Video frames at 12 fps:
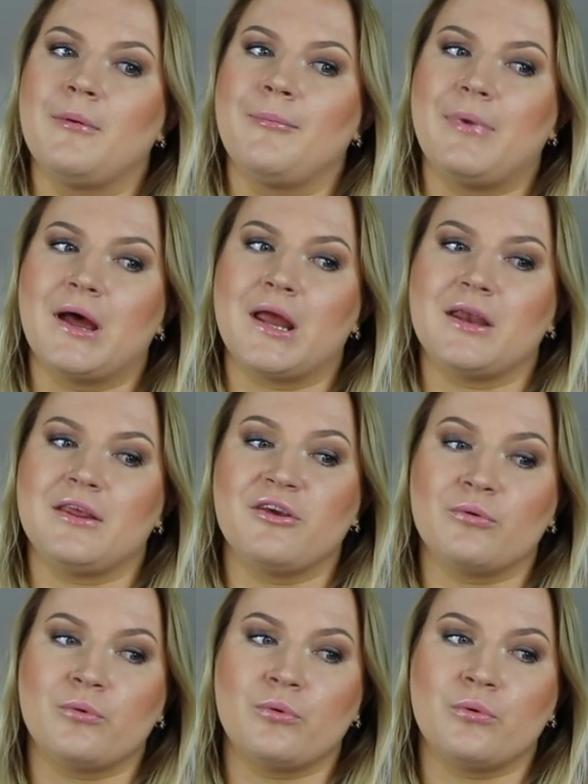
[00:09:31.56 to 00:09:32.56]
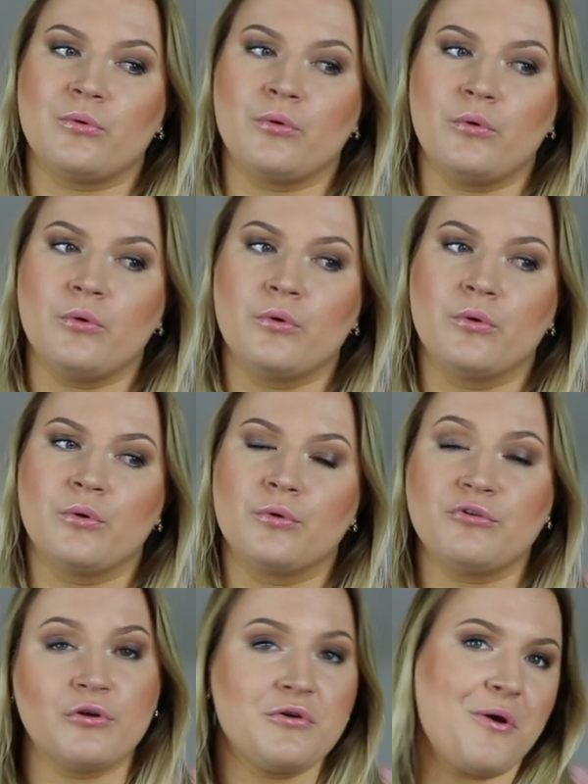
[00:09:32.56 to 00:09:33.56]
But you
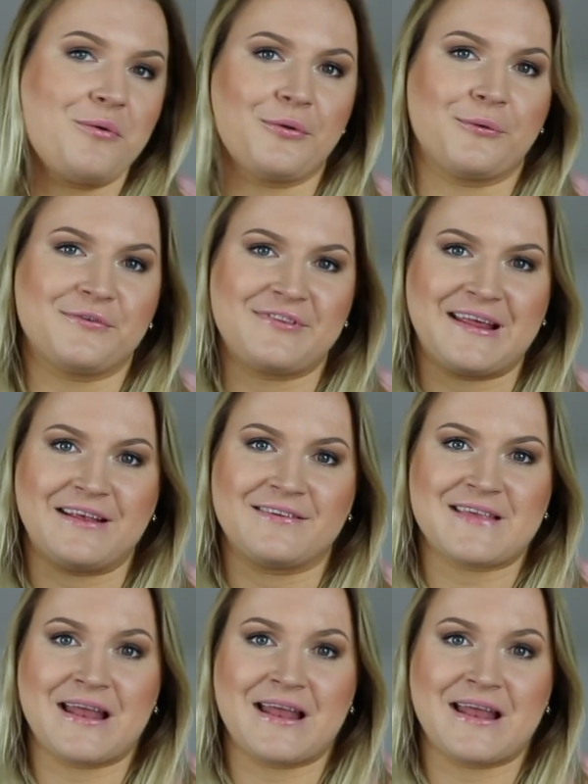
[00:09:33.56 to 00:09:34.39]
don't know those things.